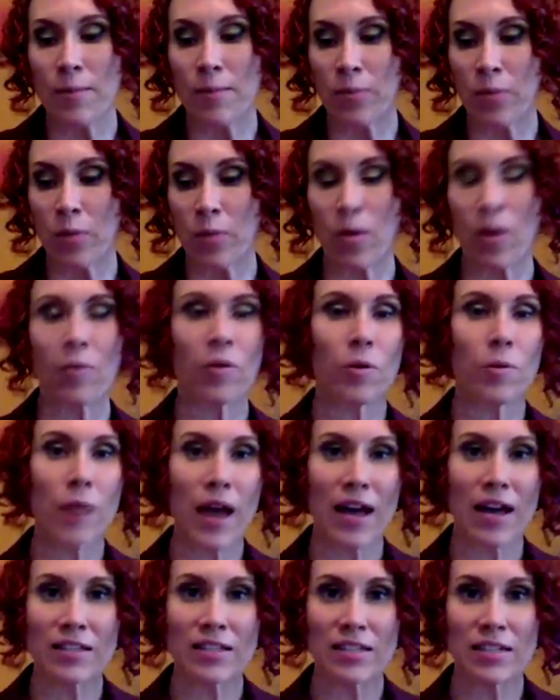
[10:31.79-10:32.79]
what we're
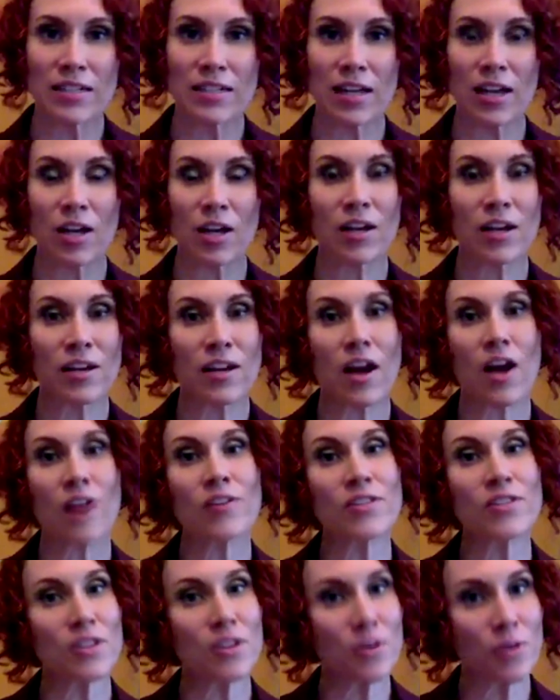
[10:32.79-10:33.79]
passing down, and
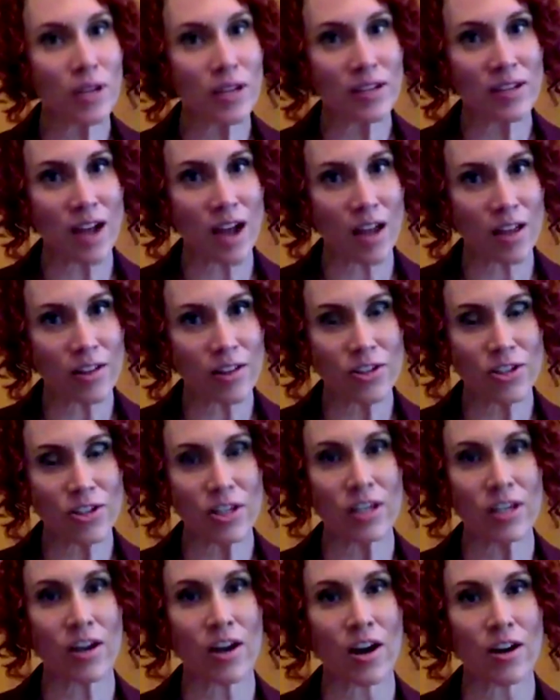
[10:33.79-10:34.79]
also
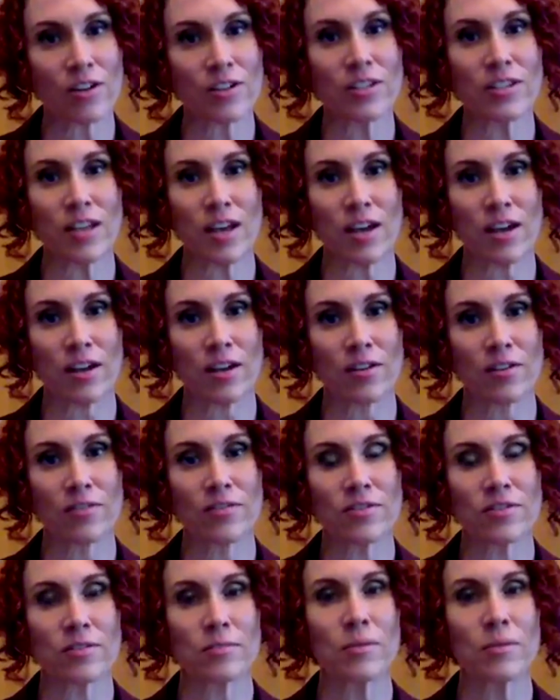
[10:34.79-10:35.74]
acknowledging ourselves,